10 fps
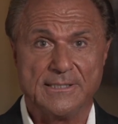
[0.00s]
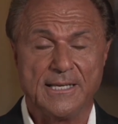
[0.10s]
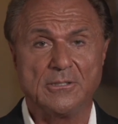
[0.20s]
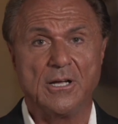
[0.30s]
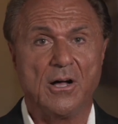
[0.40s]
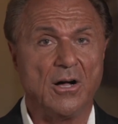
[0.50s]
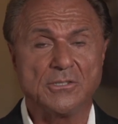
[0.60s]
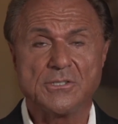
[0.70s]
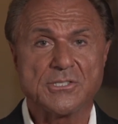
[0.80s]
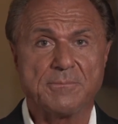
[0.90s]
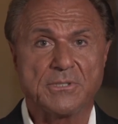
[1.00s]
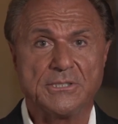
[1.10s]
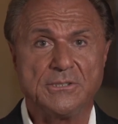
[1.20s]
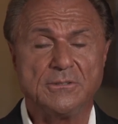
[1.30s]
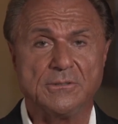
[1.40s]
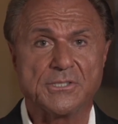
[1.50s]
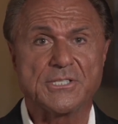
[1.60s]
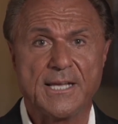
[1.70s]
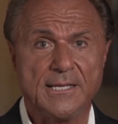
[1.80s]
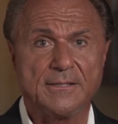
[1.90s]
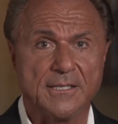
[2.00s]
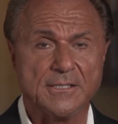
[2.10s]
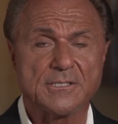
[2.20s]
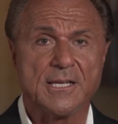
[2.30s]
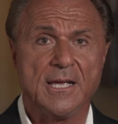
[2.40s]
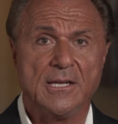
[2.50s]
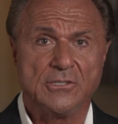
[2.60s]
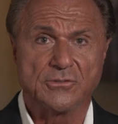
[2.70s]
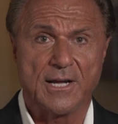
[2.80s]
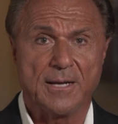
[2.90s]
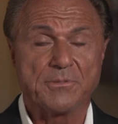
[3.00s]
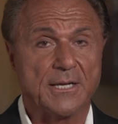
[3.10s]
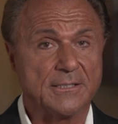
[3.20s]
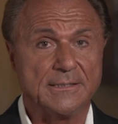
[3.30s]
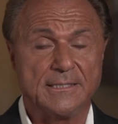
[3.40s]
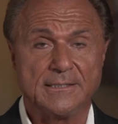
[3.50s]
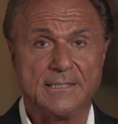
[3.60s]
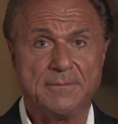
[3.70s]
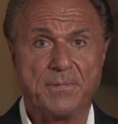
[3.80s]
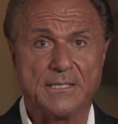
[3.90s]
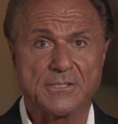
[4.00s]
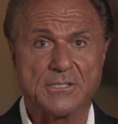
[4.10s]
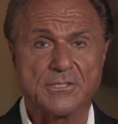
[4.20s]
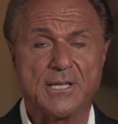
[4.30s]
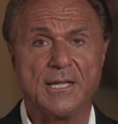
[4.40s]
And all you simply do is take these drops on a day to day basis,